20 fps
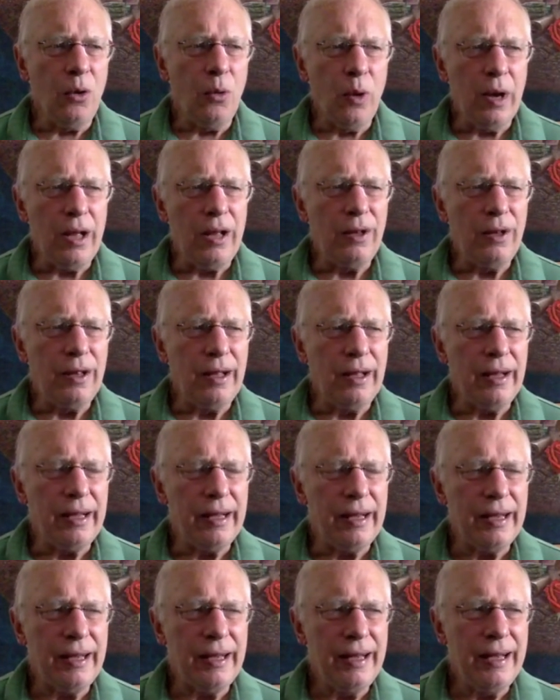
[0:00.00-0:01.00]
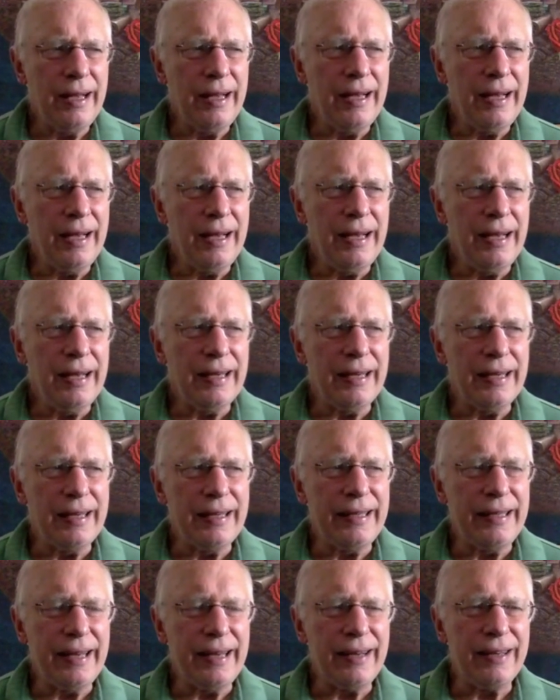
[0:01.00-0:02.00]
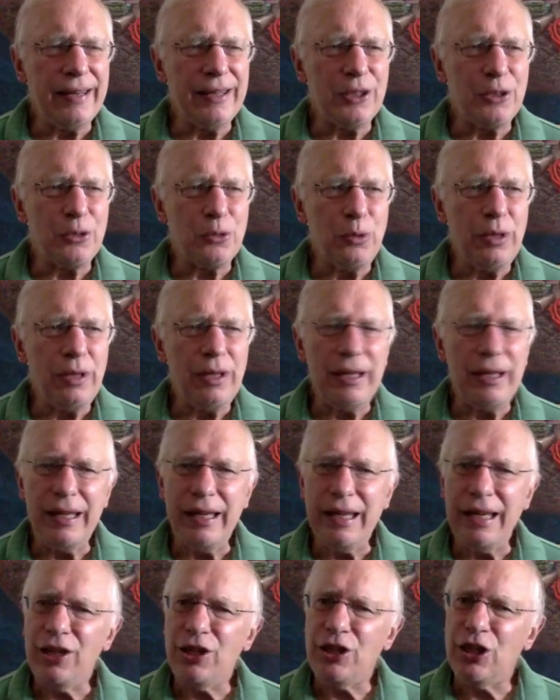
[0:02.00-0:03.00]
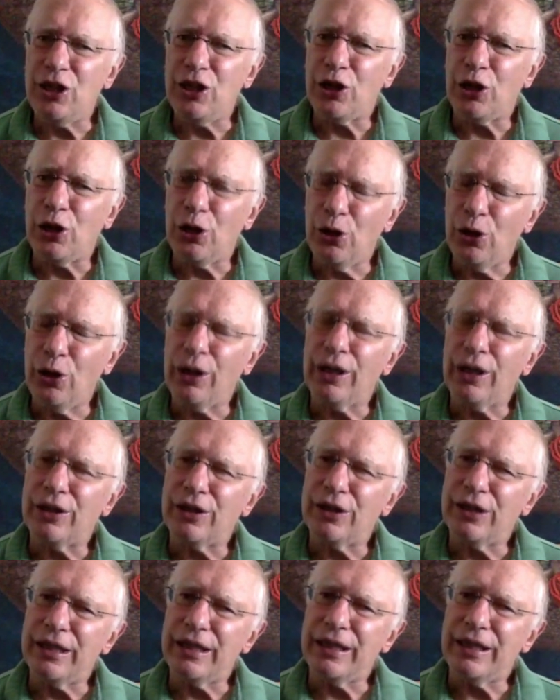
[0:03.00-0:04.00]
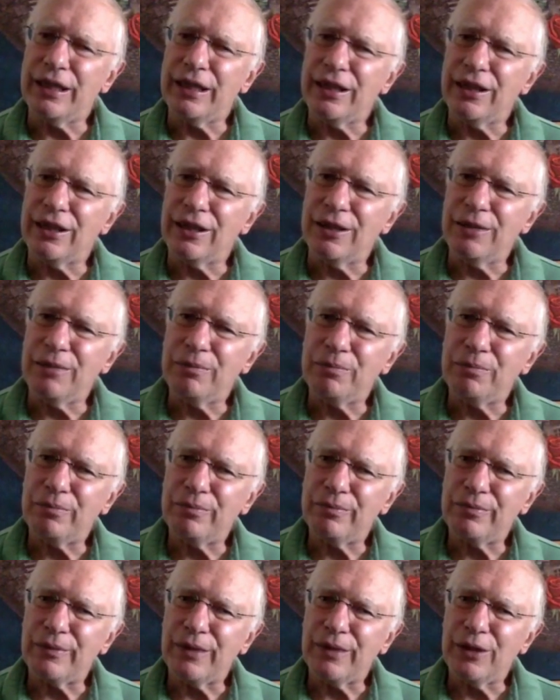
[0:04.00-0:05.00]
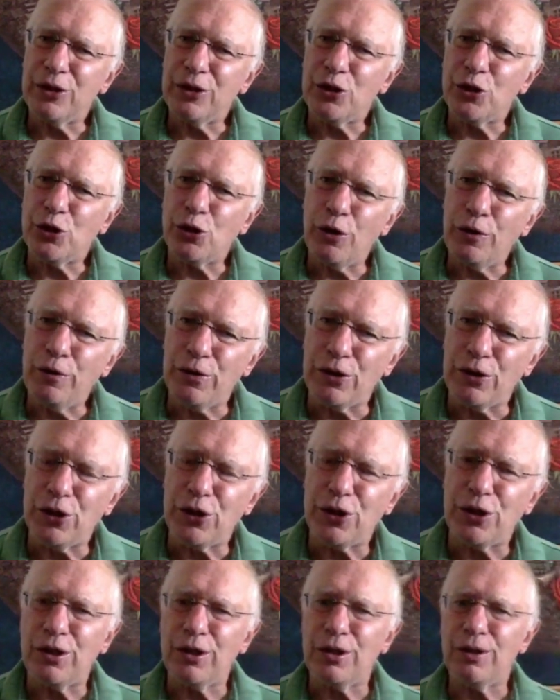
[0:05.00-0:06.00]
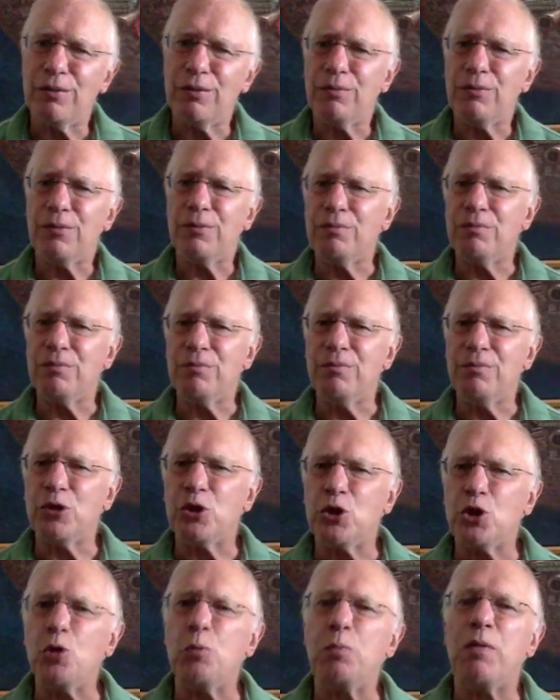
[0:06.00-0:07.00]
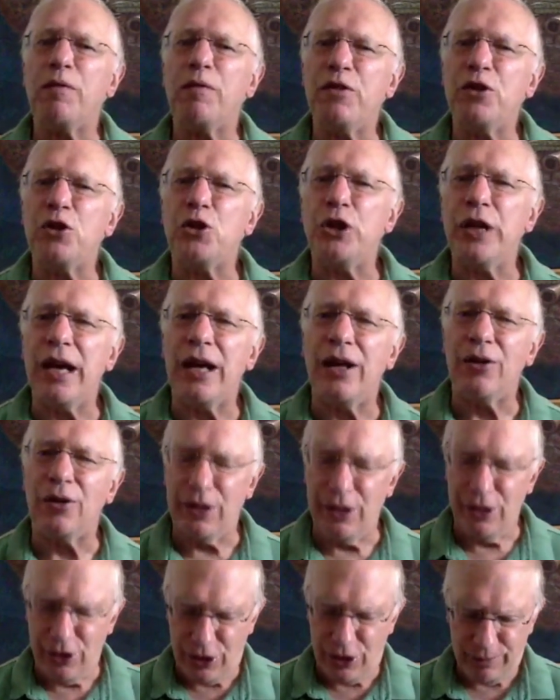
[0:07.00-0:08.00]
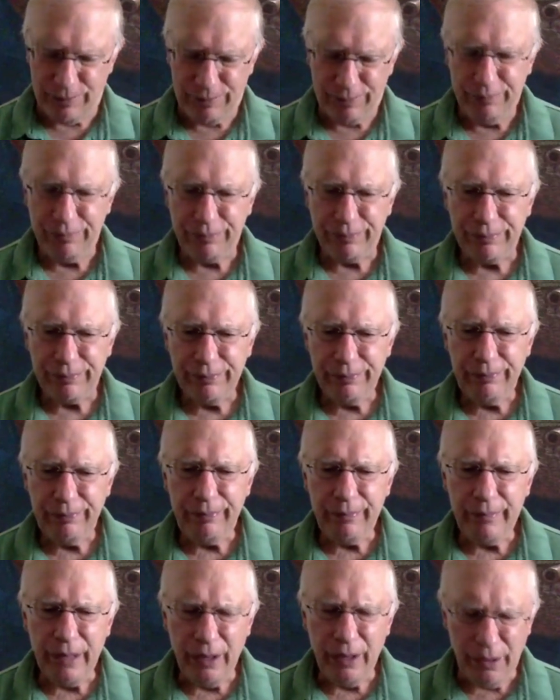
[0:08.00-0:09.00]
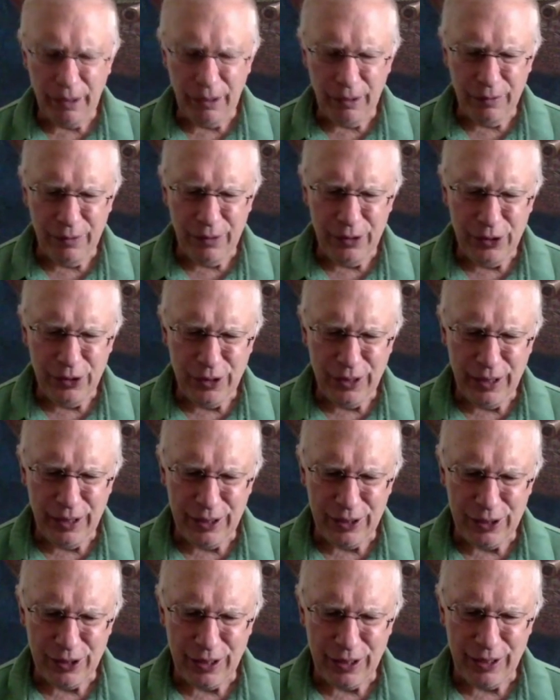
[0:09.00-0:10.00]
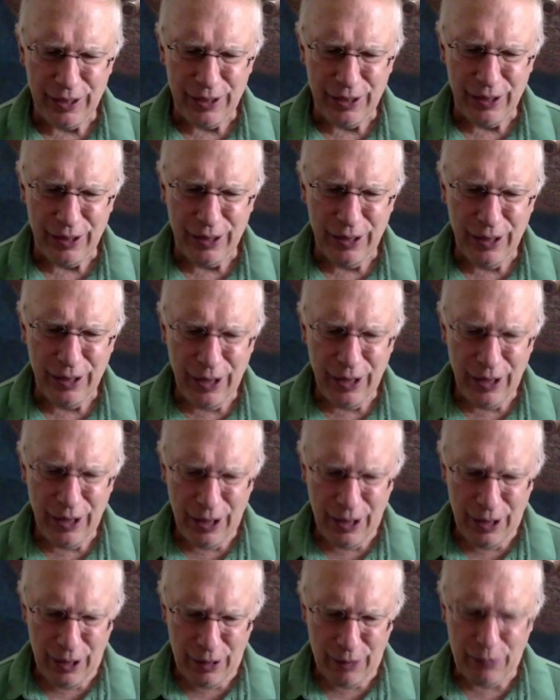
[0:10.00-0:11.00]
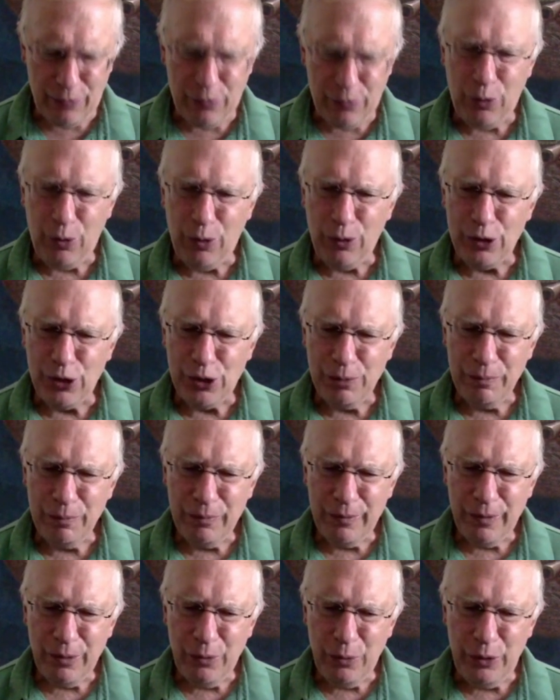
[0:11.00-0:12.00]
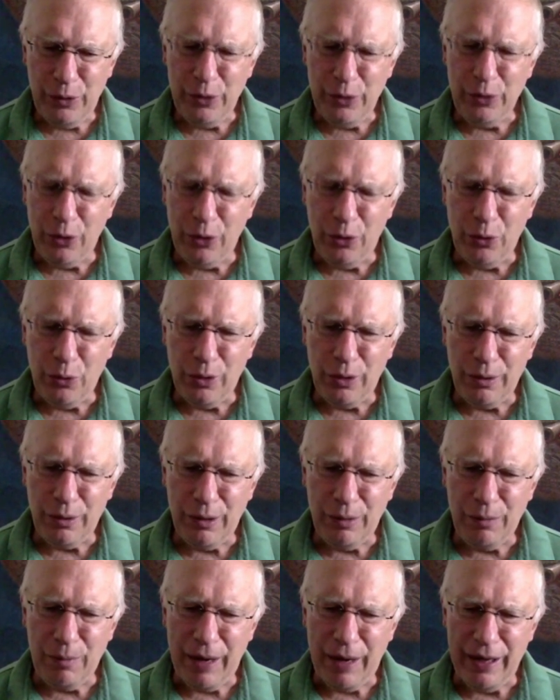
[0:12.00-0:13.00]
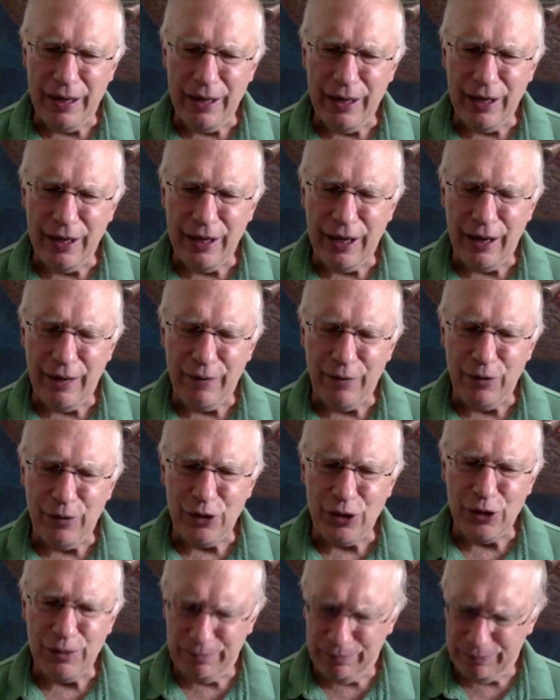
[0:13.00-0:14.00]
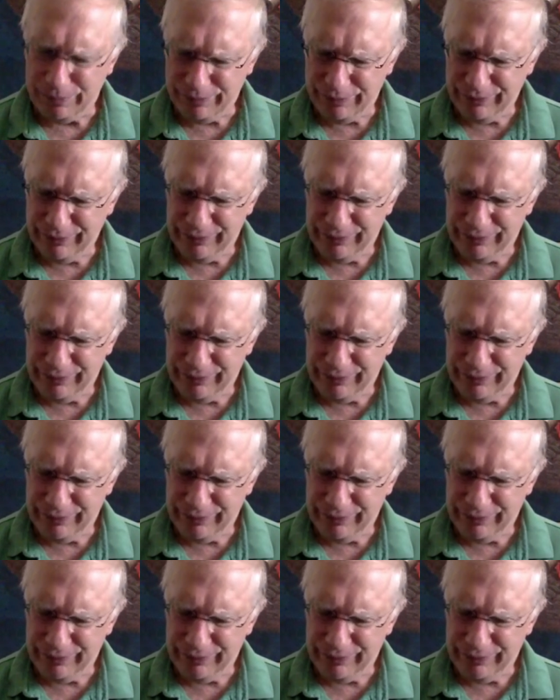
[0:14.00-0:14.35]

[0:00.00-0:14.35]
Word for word: Well, yeah, it's really easy to look at the surface superficialities of these things. And of course, when you go to a mining conference,